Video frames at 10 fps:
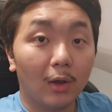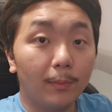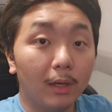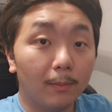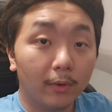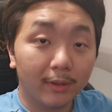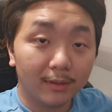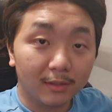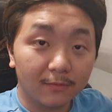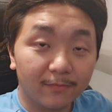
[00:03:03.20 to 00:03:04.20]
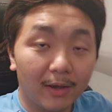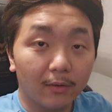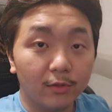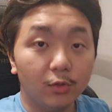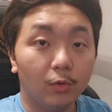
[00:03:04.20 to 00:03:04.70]
I'll be uploading this
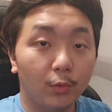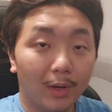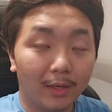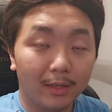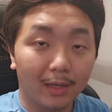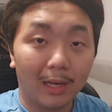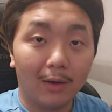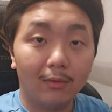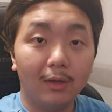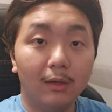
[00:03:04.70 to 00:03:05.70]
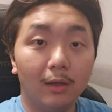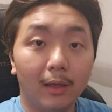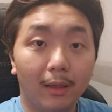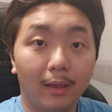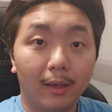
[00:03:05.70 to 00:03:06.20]
file to Creality Cloud
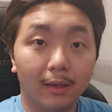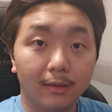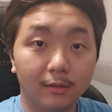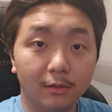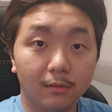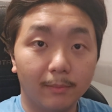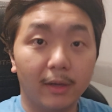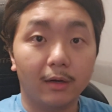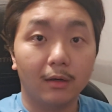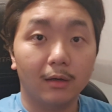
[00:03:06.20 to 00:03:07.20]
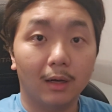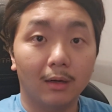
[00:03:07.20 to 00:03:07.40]
and to Maker